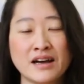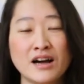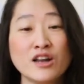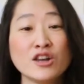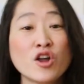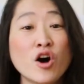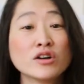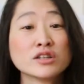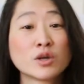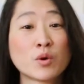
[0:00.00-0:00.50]

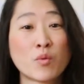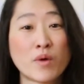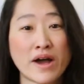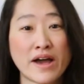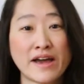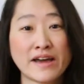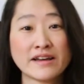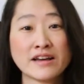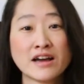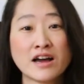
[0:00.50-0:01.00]
Along the
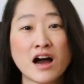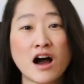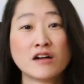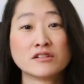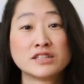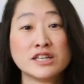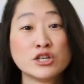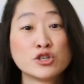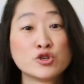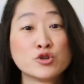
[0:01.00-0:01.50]
way,
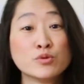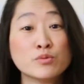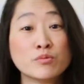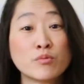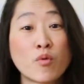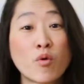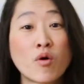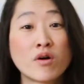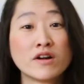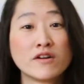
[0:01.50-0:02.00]
I'll teach you
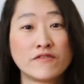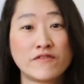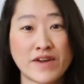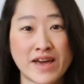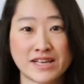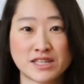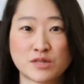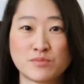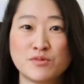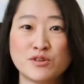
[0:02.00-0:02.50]
more
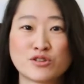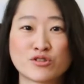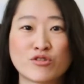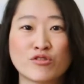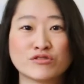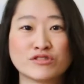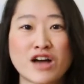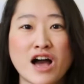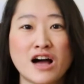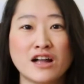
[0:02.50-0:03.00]
advanced
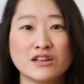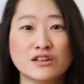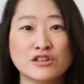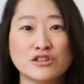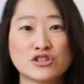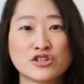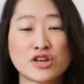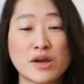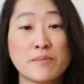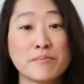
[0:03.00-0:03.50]
musical
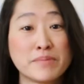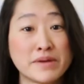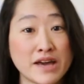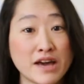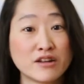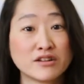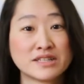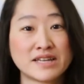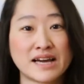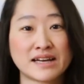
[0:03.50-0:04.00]
knowledge and
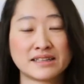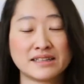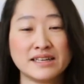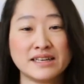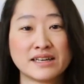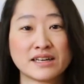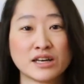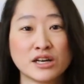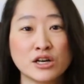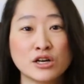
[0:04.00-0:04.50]
piano
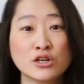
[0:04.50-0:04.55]
technique